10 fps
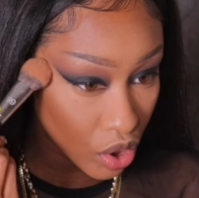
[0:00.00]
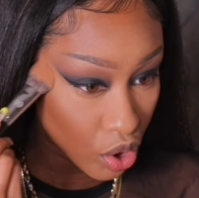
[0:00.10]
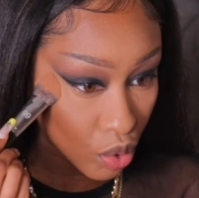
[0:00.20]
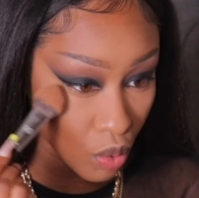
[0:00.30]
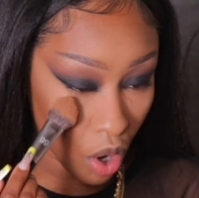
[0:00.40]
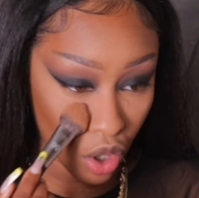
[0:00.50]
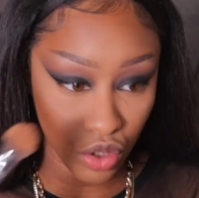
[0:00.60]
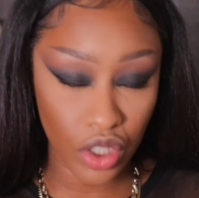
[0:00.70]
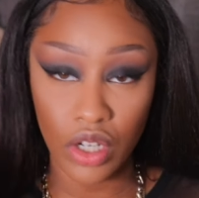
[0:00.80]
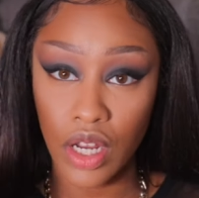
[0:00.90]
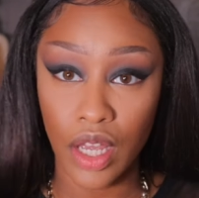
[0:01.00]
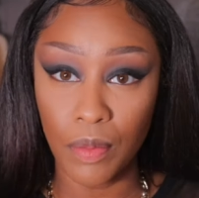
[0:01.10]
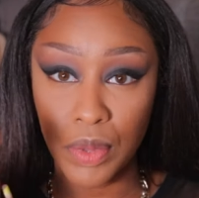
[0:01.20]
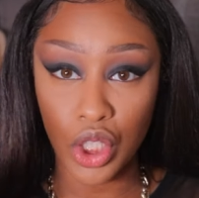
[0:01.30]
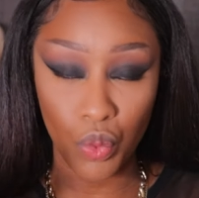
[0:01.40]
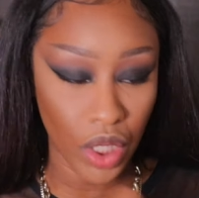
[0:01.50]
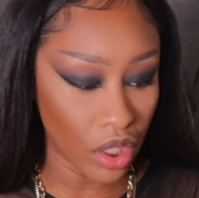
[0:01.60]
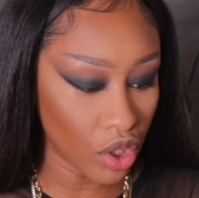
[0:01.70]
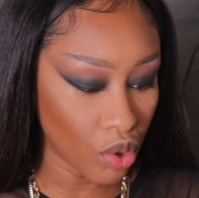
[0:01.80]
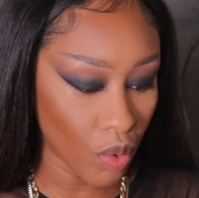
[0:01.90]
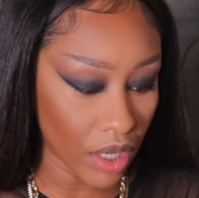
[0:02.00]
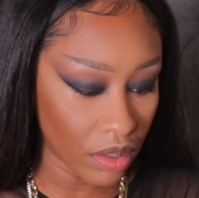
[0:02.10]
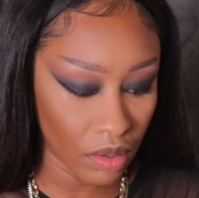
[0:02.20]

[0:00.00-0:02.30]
to alternate between the two.